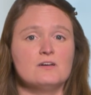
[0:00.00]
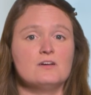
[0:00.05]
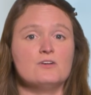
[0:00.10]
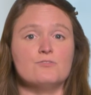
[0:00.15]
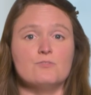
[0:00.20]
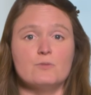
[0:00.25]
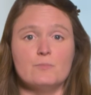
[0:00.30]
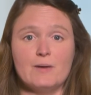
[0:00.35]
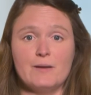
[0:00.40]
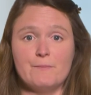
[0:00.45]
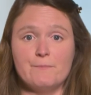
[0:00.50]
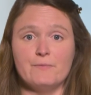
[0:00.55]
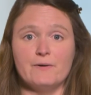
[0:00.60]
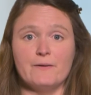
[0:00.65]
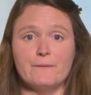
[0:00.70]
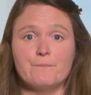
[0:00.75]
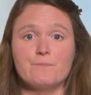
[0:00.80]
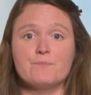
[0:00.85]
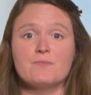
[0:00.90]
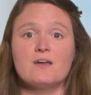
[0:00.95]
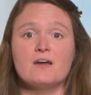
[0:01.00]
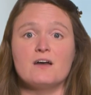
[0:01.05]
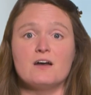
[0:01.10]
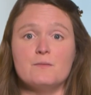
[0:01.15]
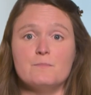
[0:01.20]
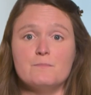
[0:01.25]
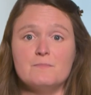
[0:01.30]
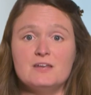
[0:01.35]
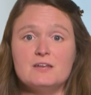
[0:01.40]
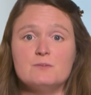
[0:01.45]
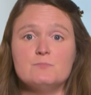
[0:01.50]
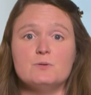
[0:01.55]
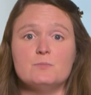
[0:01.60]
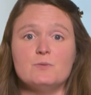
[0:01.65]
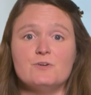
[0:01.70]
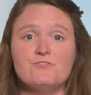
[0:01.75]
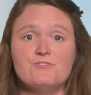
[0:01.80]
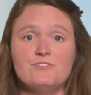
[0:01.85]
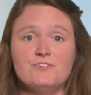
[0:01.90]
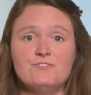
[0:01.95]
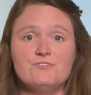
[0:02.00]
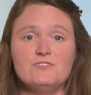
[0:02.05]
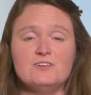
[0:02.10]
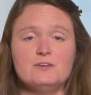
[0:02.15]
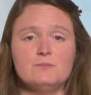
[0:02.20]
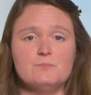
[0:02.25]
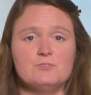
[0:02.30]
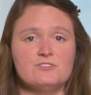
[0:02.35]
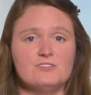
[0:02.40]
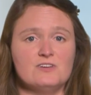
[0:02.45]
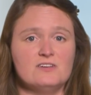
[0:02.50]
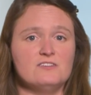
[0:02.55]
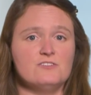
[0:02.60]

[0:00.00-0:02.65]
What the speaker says: Remember, a minimum of 15%